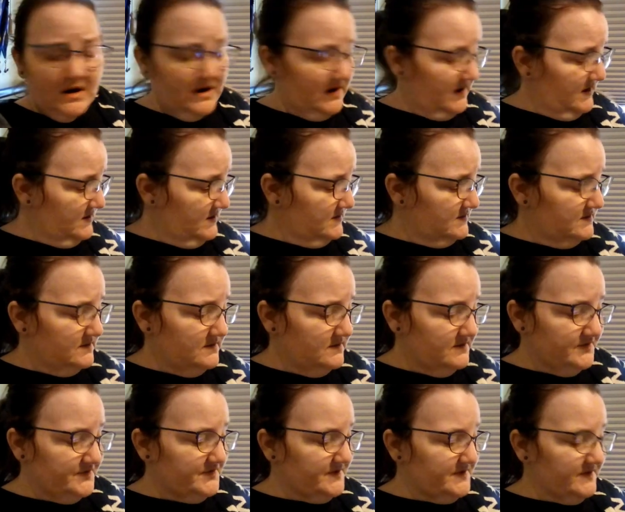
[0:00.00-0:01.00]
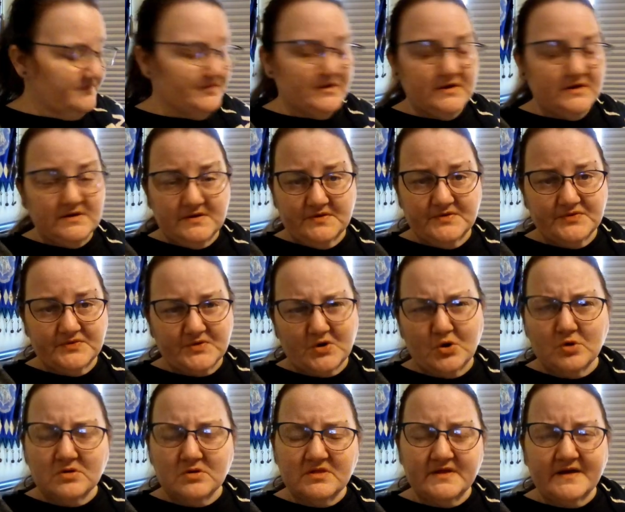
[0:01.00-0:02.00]
And Ziva is
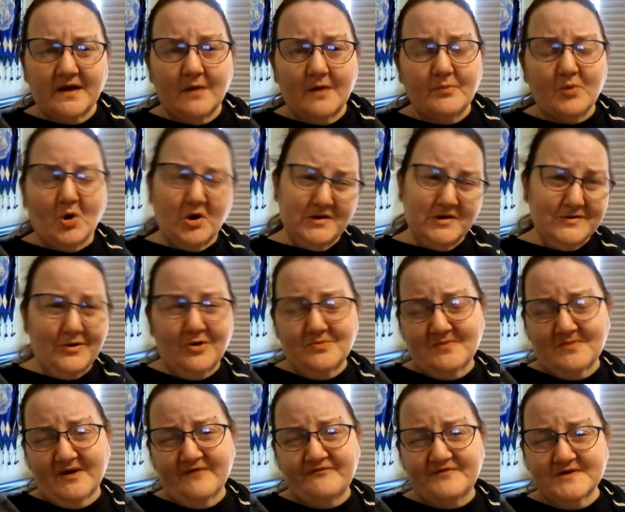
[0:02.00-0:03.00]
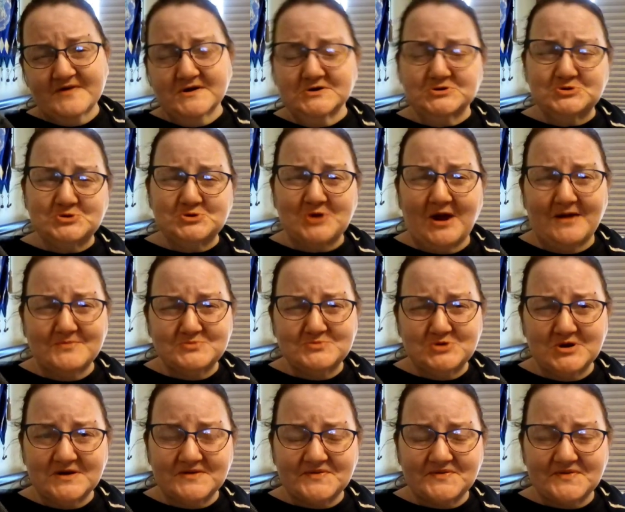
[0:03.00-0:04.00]
curling up on all my finished
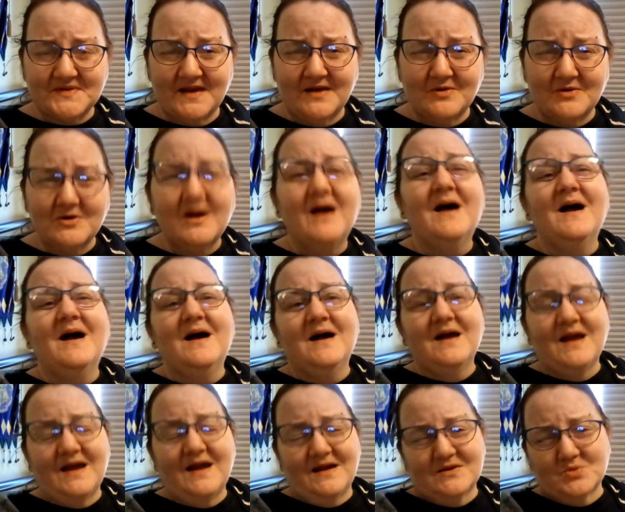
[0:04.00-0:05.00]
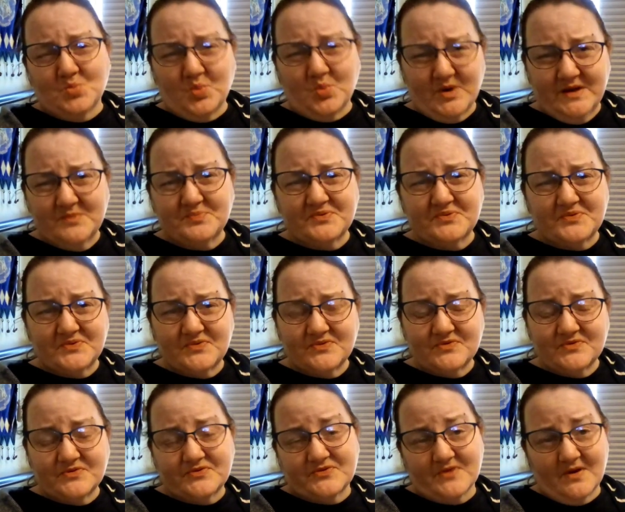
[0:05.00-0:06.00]
objects now. And WIPs.
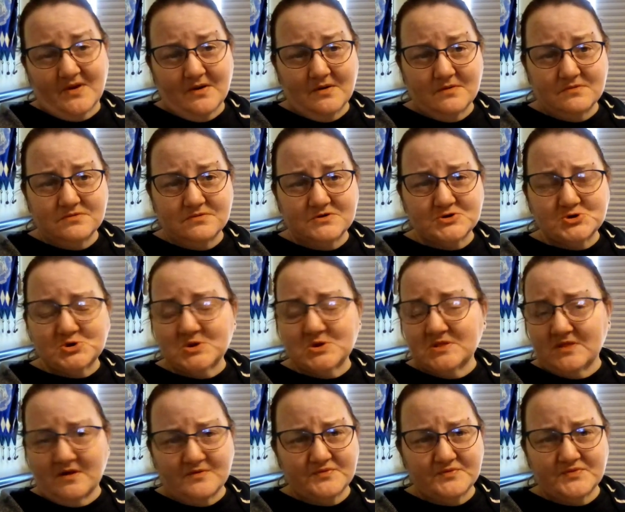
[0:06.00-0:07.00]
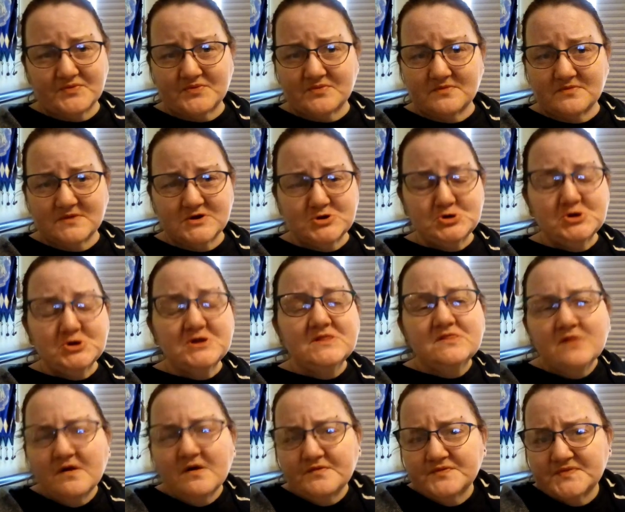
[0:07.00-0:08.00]
So she loves
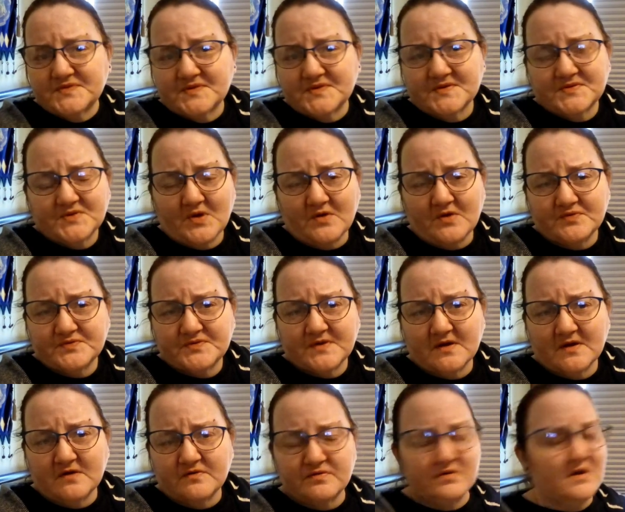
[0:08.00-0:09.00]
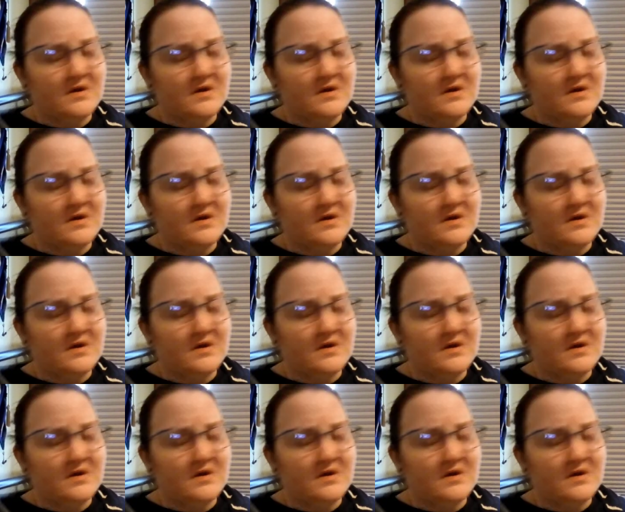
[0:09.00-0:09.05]
the soft stuff.